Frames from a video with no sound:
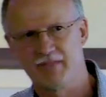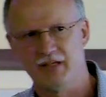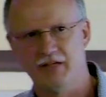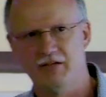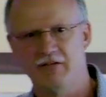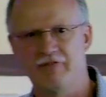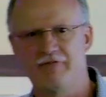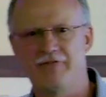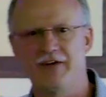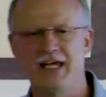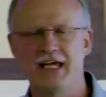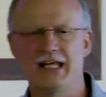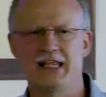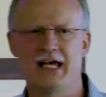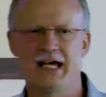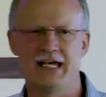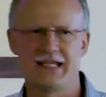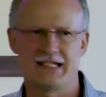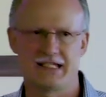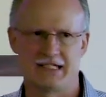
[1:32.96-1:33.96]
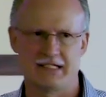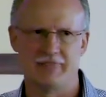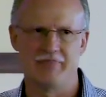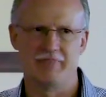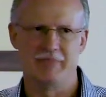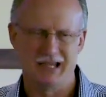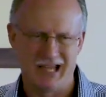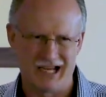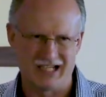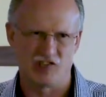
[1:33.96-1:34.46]
You know, faith has
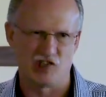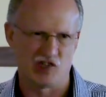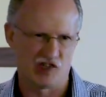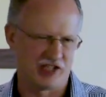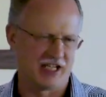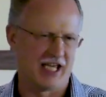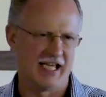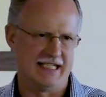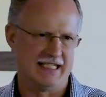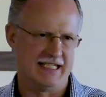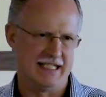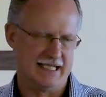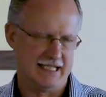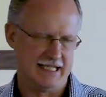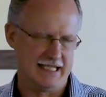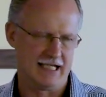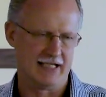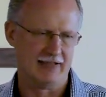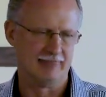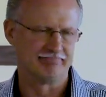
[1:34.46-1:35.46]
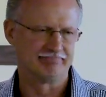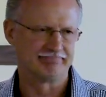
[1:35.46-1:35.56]
some exercises.